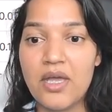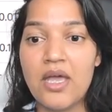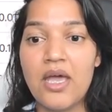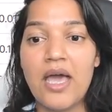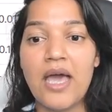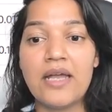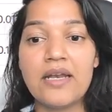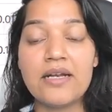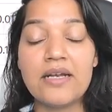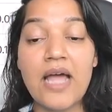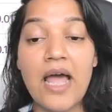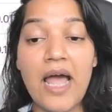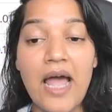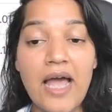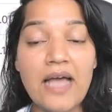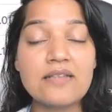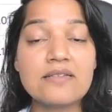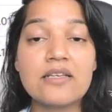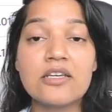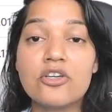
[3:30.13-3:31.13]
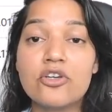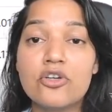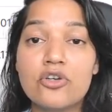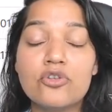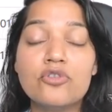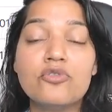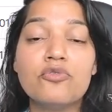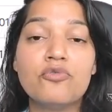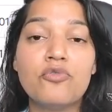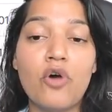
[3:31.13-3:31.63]
and it has a
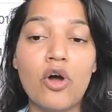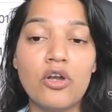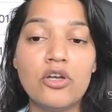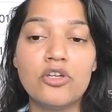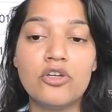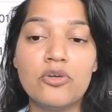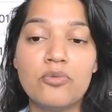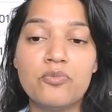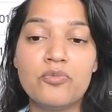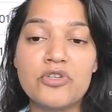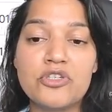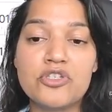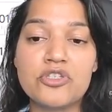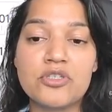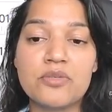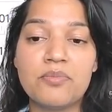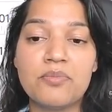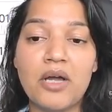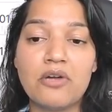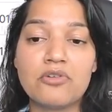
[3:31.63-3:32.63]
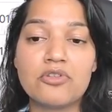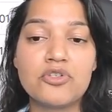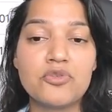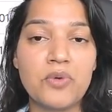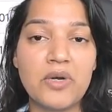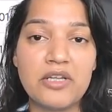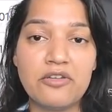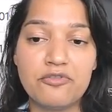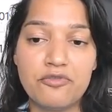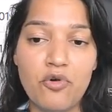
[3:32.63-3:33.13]
good volume, which is about
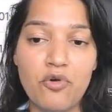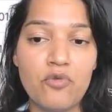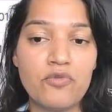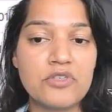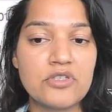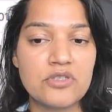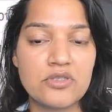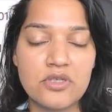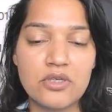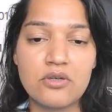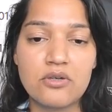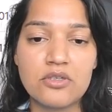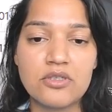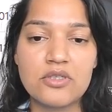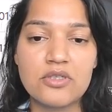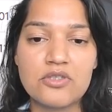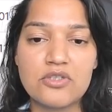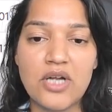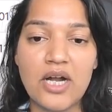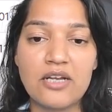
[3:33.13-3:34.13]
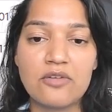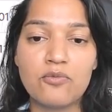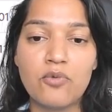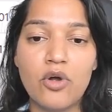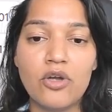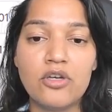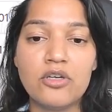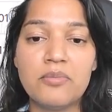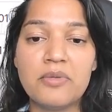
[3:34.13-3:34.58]
24, which is a good starting volume.